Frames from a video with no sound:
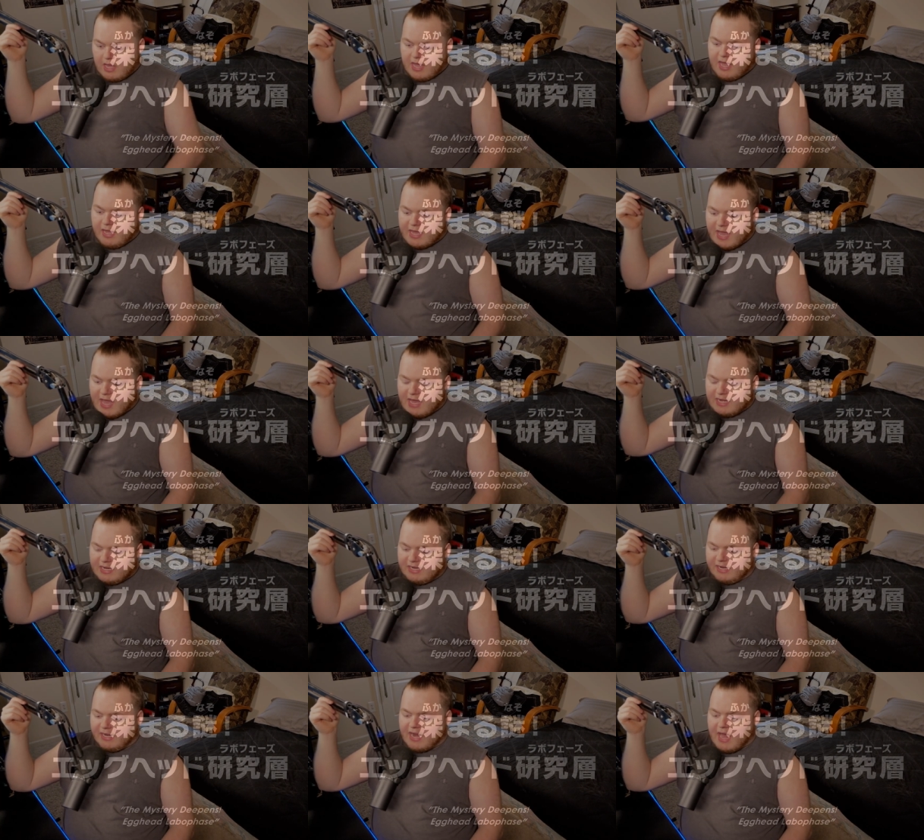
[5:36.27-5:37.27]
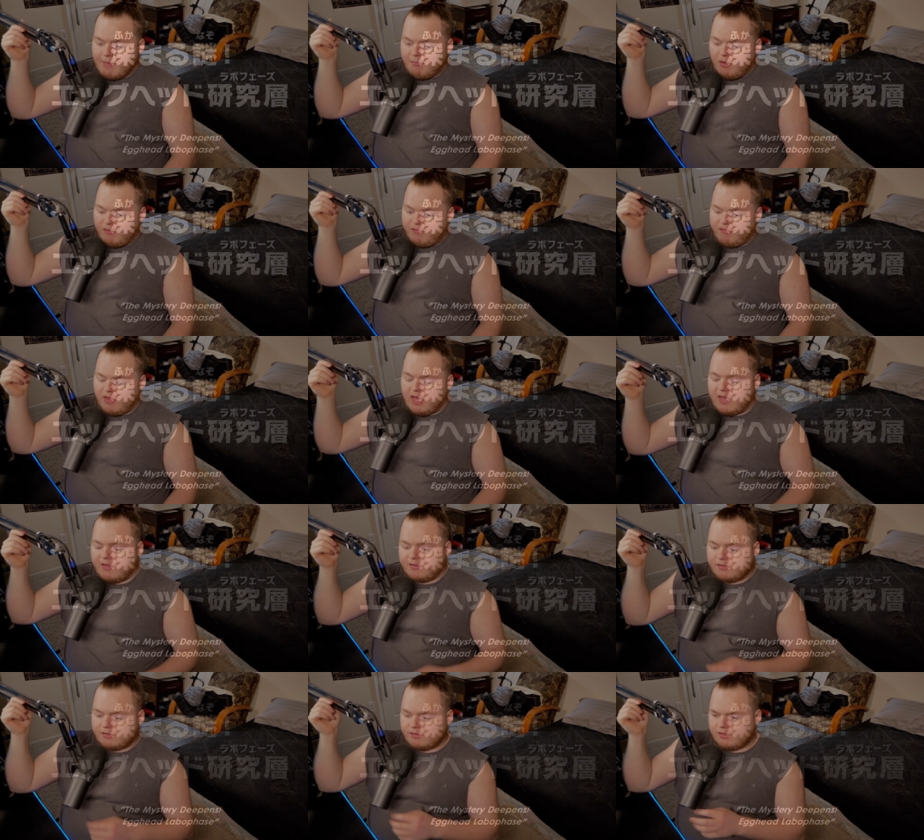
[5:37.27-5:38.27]
Egghead Labo
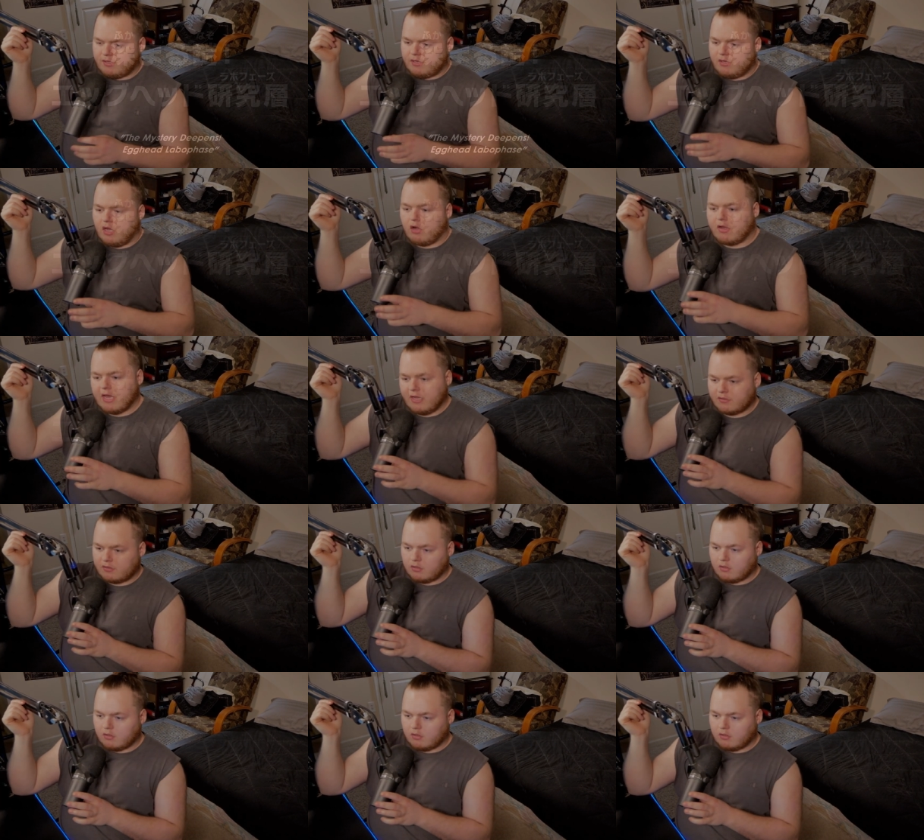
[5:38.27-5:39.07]
Face. Okay,